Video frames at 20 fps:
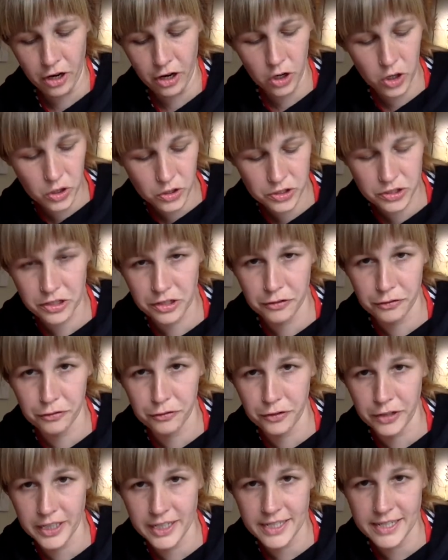also
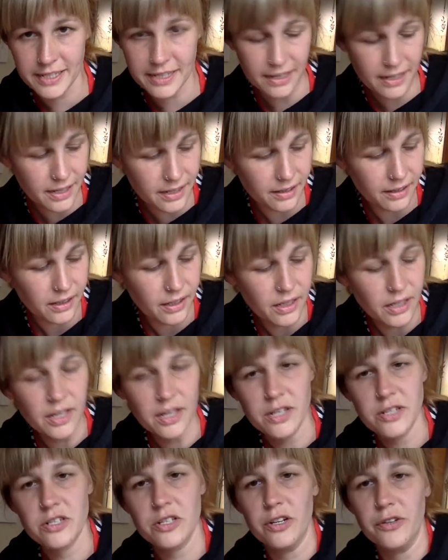freeze it.
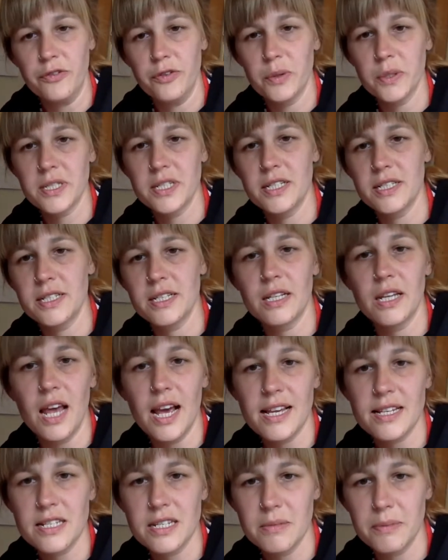So if you want it to
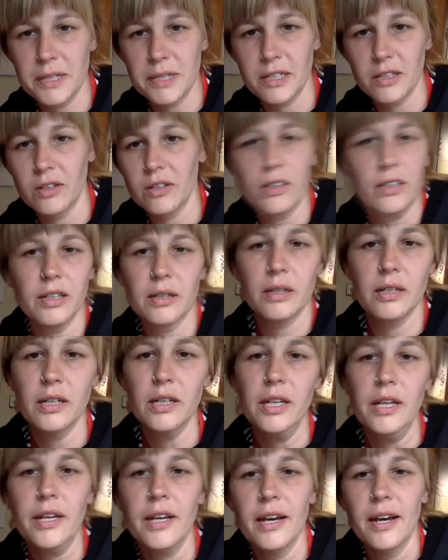last a bit longer,
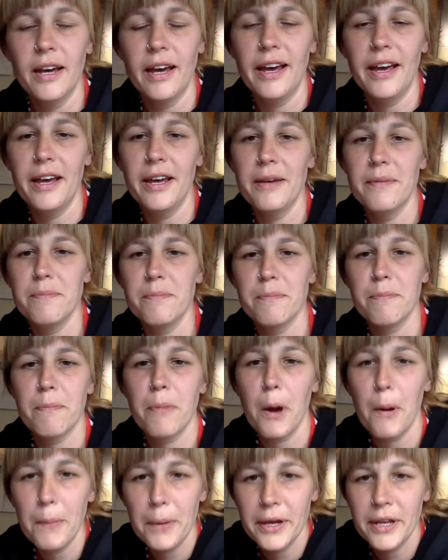
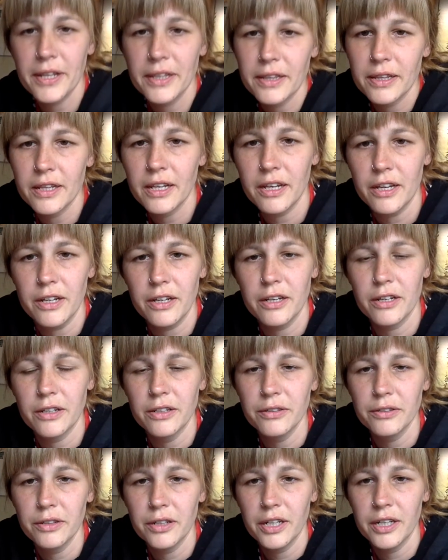pop it in
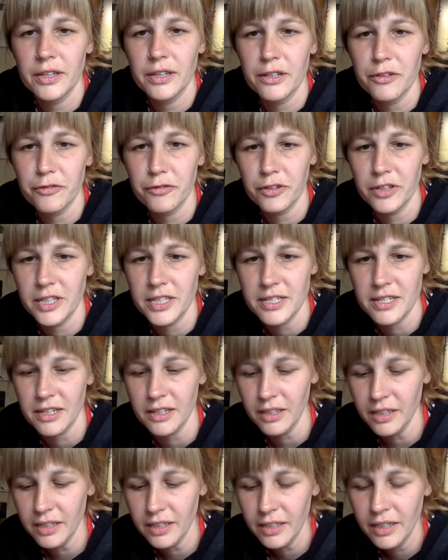the
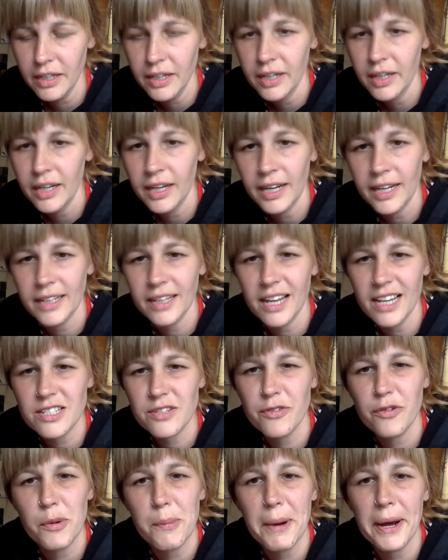freezer. It lasts
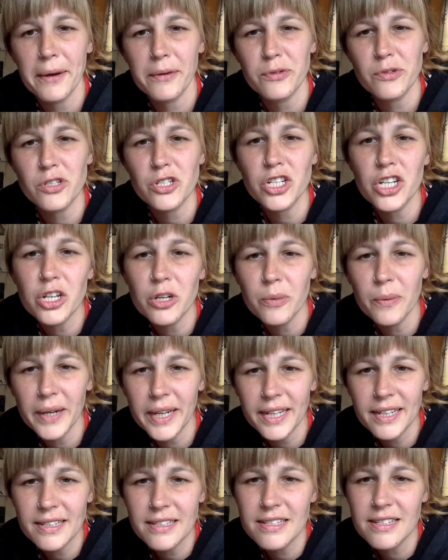for about 2
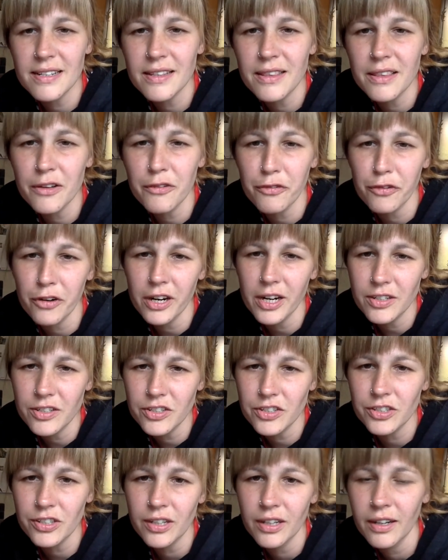weeks in the
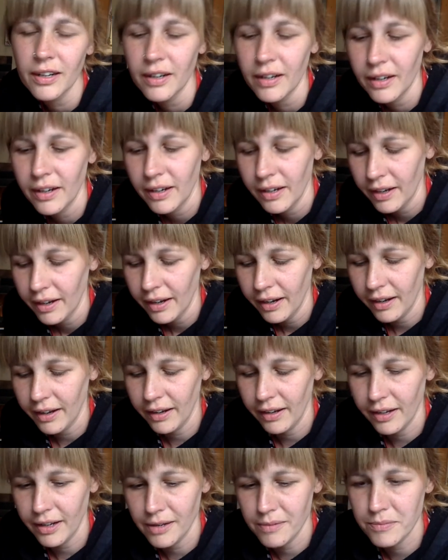fridge.
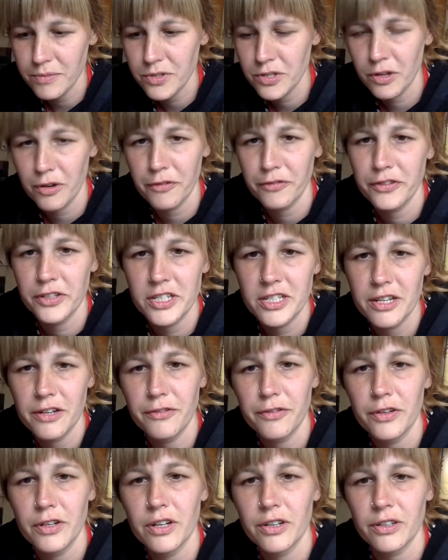So obviously,
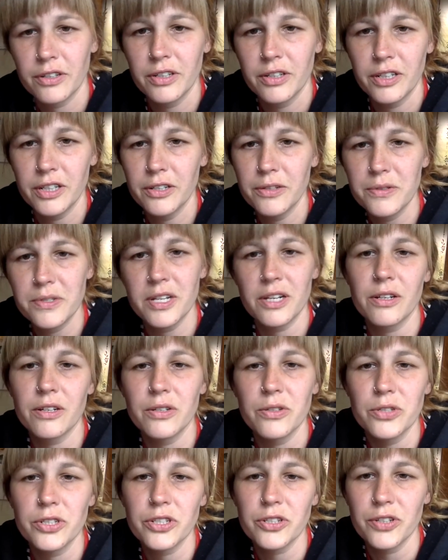if you're not going to use it
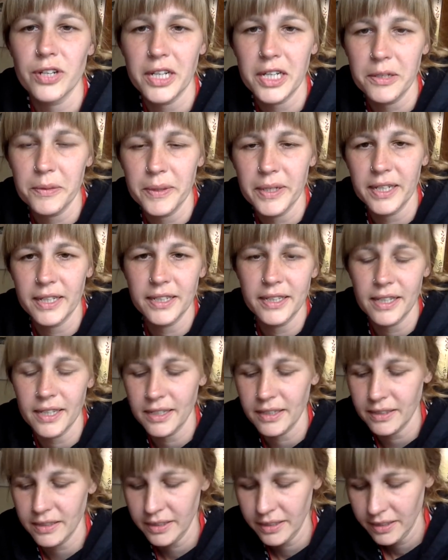all straight away,
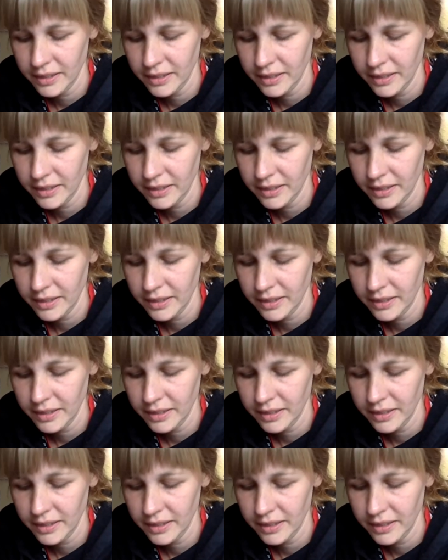then